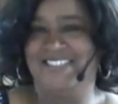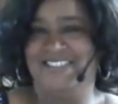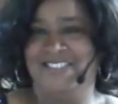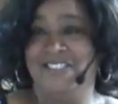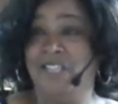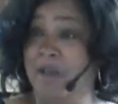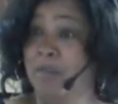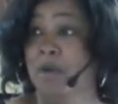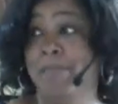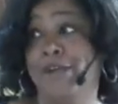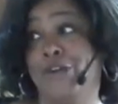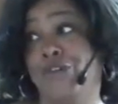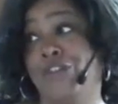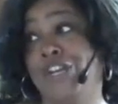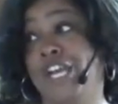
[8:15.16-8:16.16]
Some are
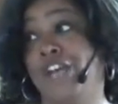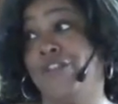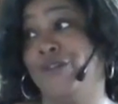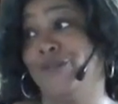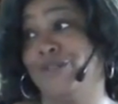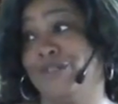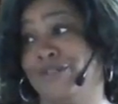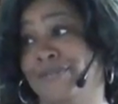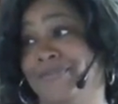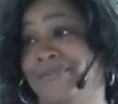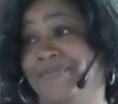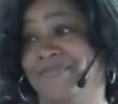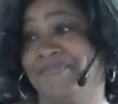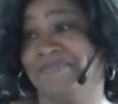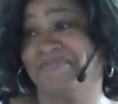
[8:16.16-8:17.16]
bigger than others.
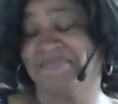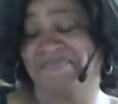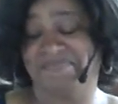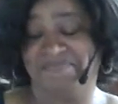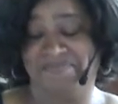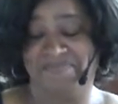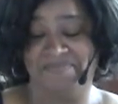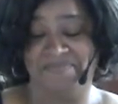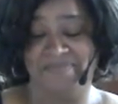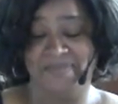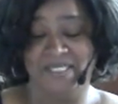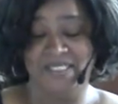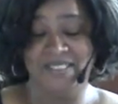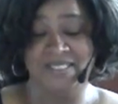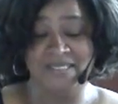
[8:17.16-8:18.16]

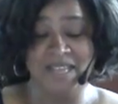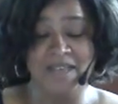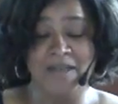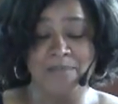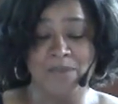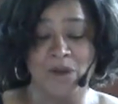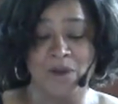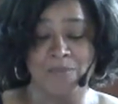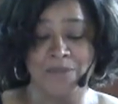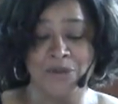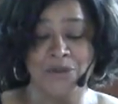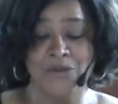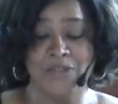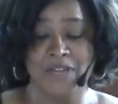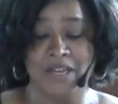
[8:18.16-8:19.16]
Some are
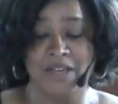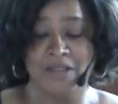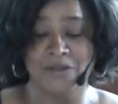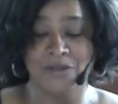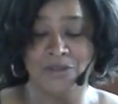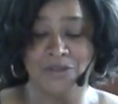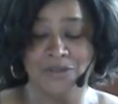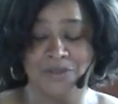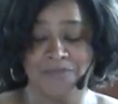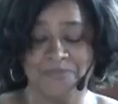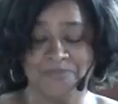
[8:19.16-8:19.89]
bigger than others.